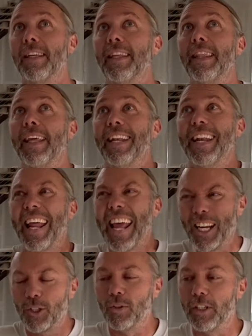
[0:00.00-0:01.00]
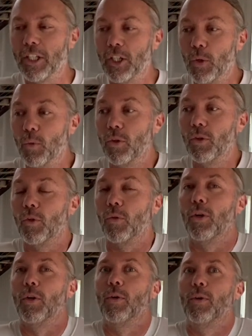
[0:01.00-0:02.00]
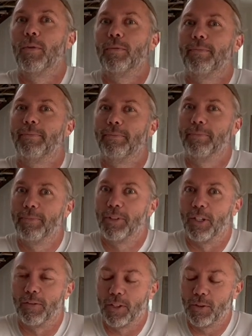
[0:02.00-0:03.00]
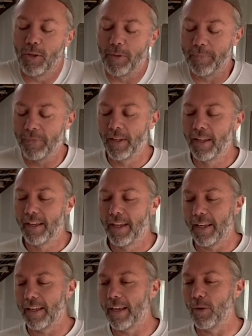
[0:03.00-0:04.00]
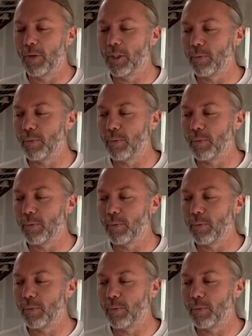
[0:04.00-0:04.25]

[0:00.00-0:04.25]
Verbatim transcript: then naturally you will grow self control. Word. At which